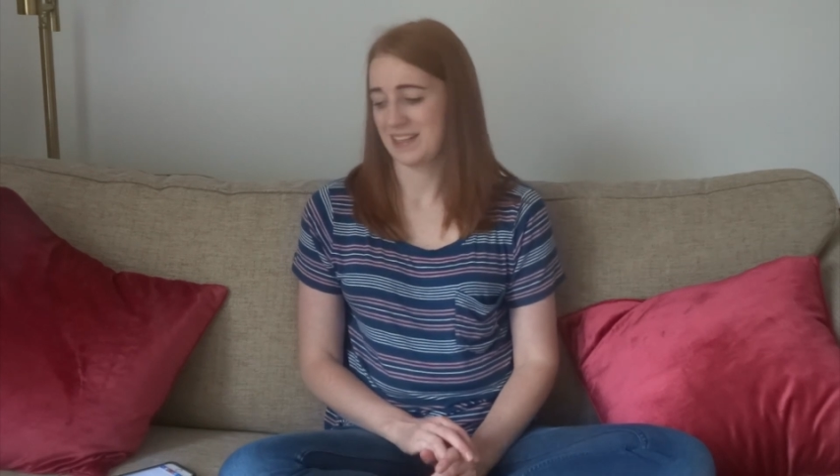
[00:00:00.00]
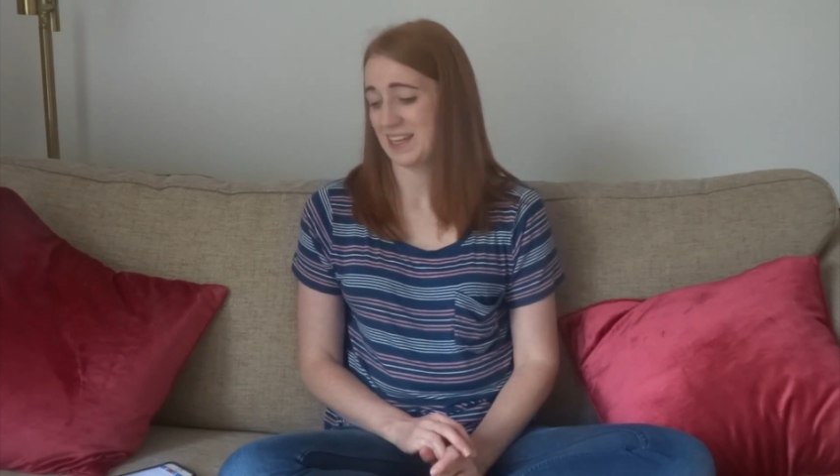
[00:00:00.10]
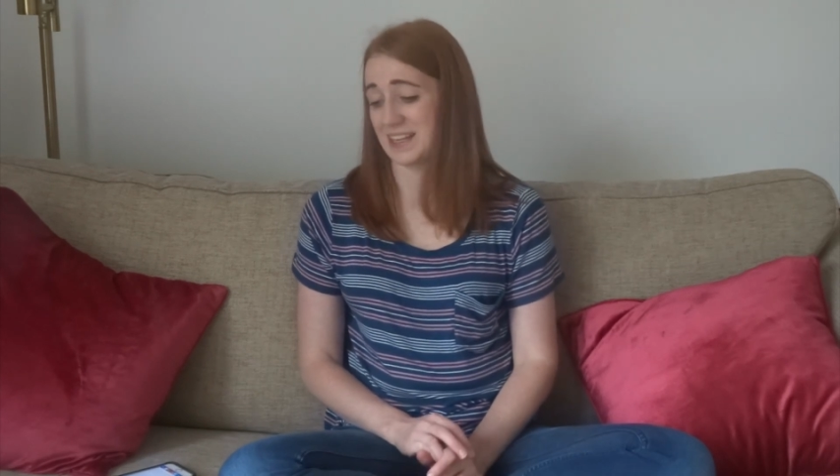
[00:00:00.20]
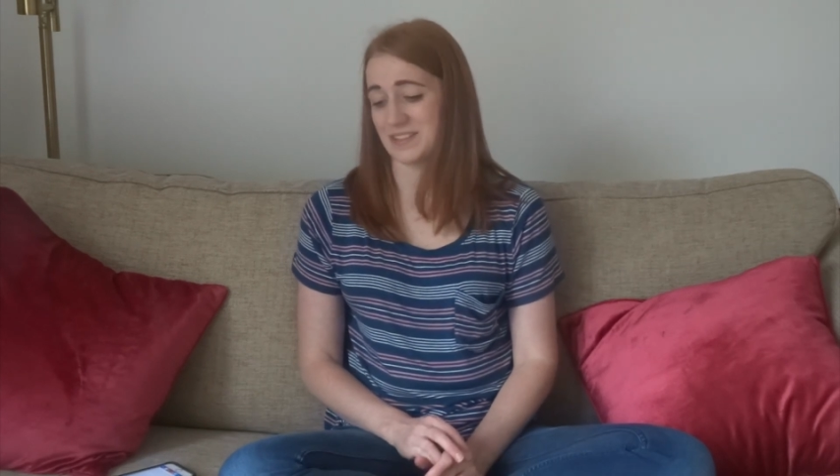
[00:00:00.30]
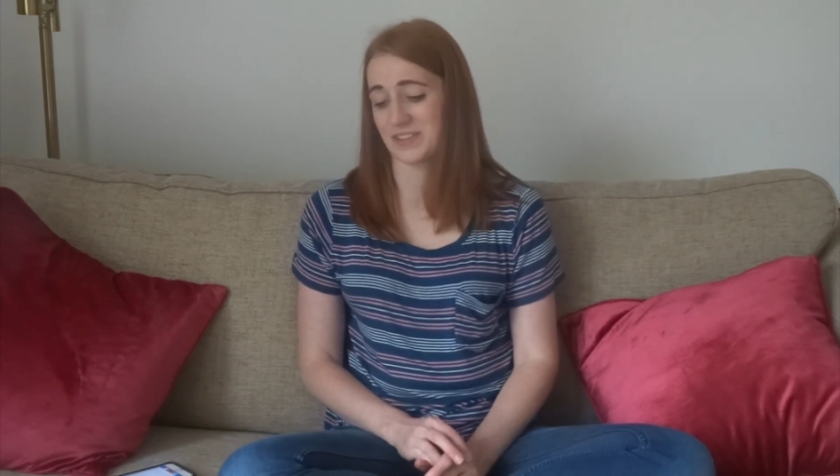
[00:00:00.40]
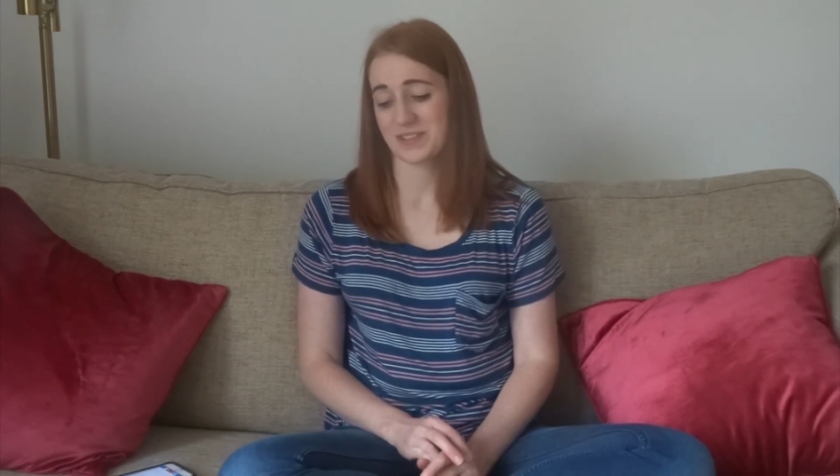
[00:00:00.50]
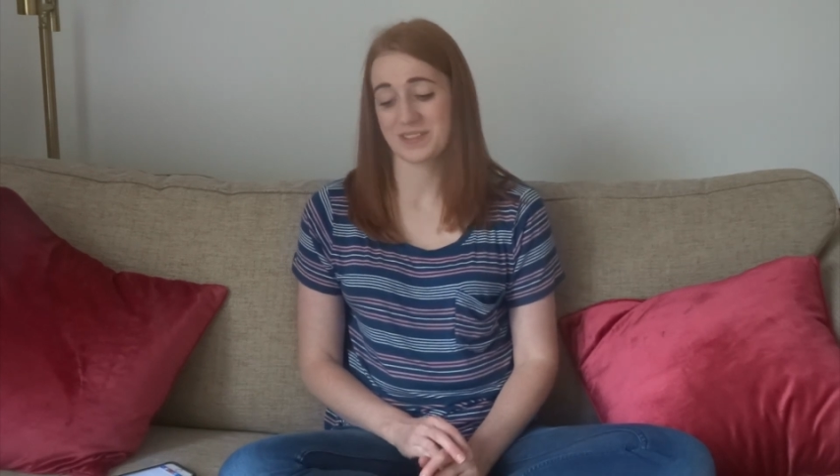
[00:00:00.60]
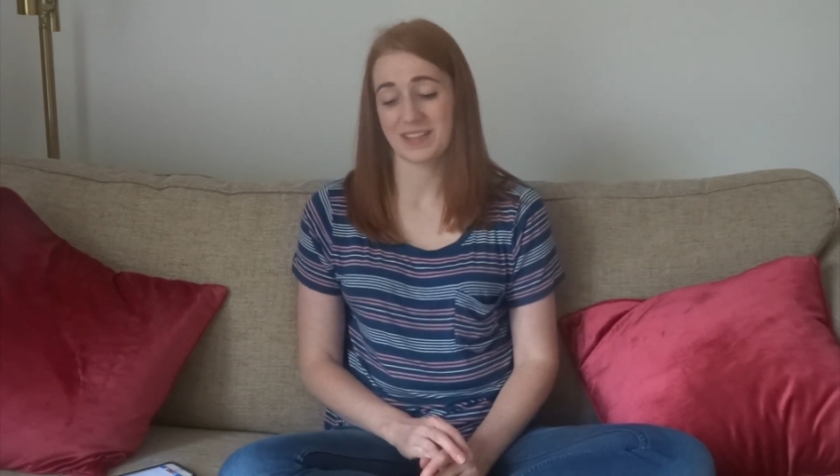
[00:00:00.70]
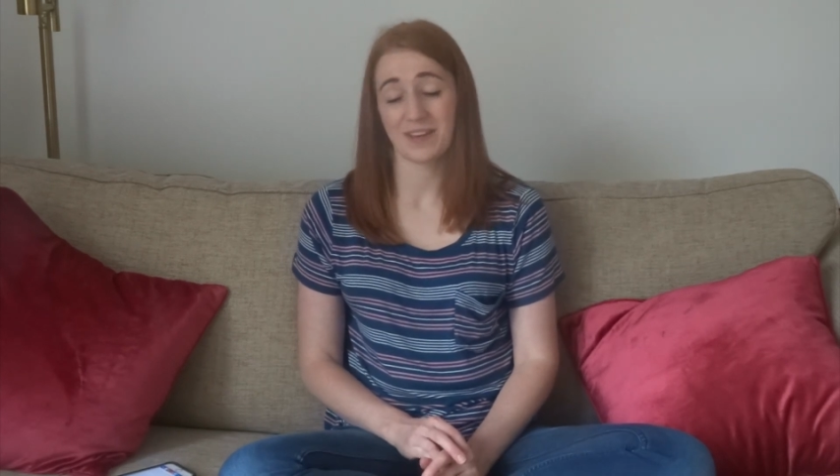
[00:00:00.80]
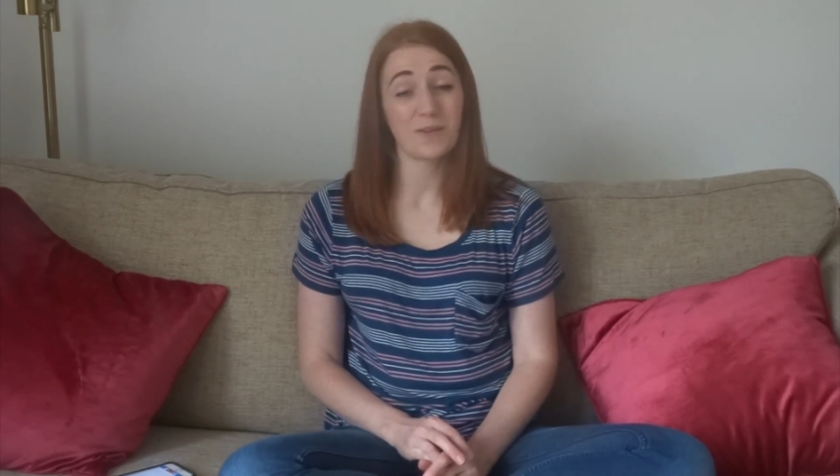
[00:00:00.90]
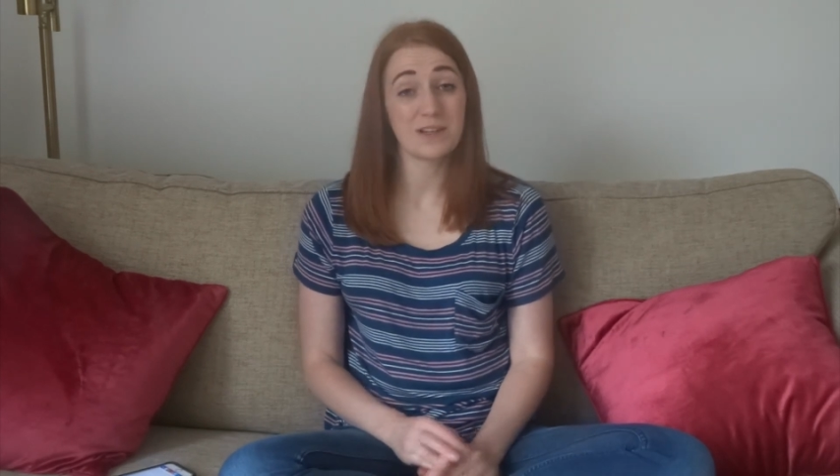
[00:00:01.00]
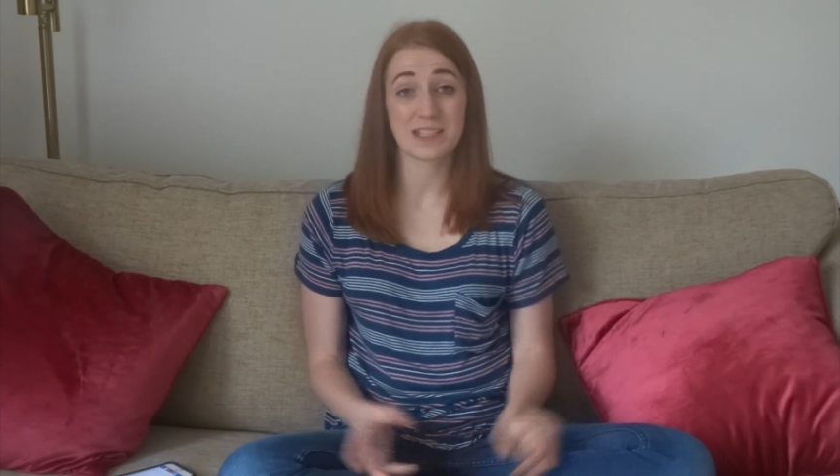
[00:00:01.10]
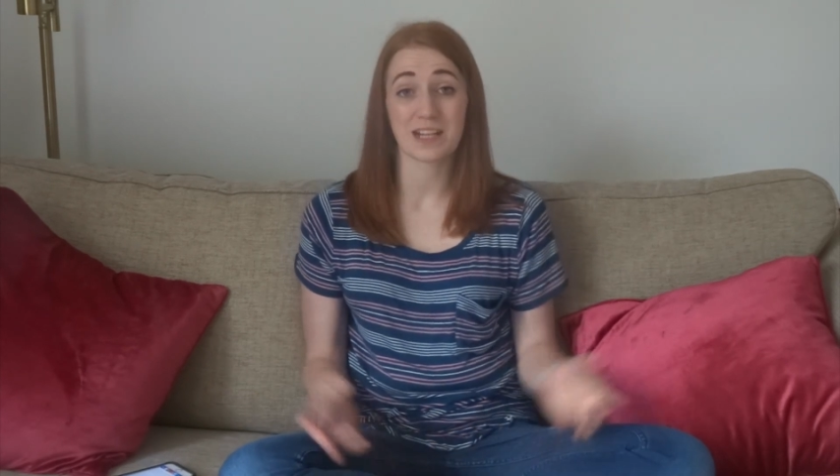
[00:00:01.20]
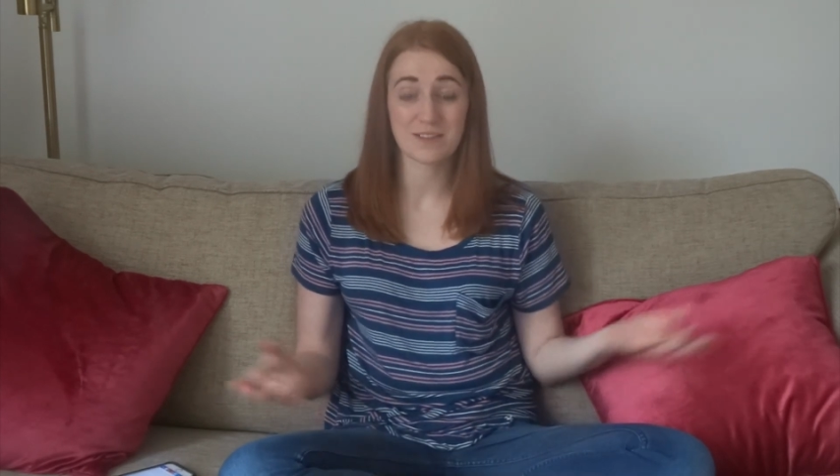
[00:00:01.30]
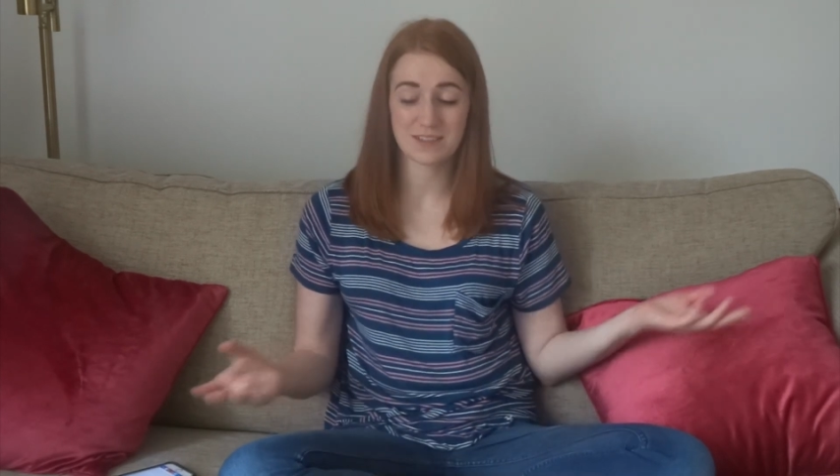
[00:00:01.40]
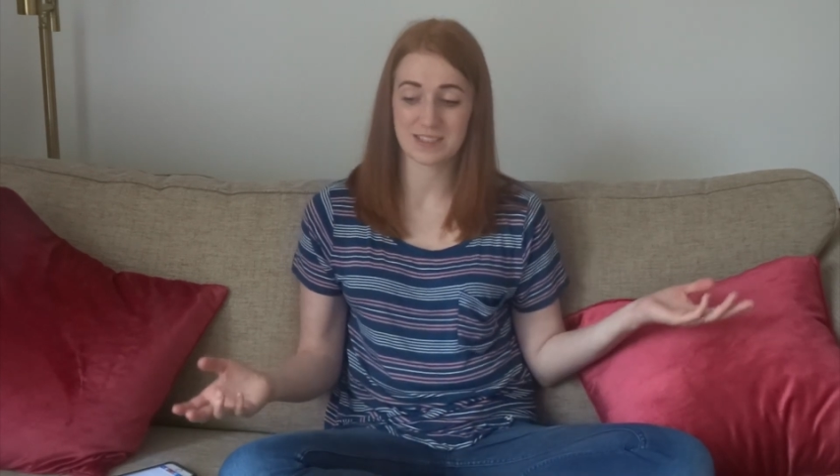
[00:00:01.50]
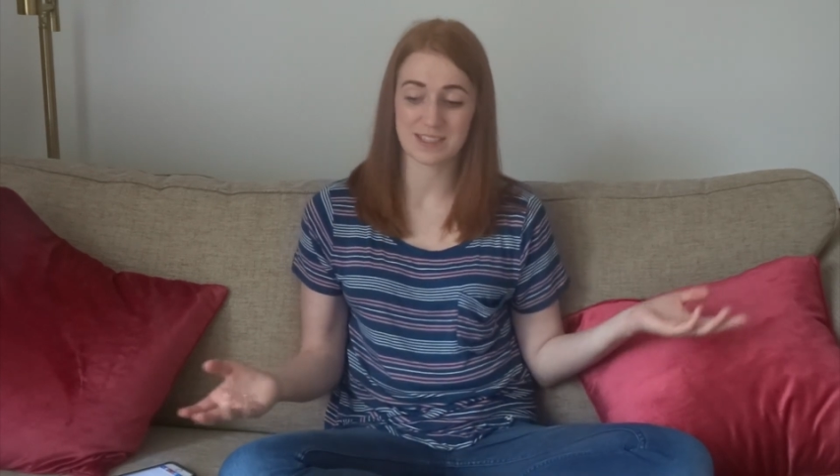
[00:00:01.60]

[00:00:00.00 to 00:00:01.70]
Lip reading: He's just, all his clothes and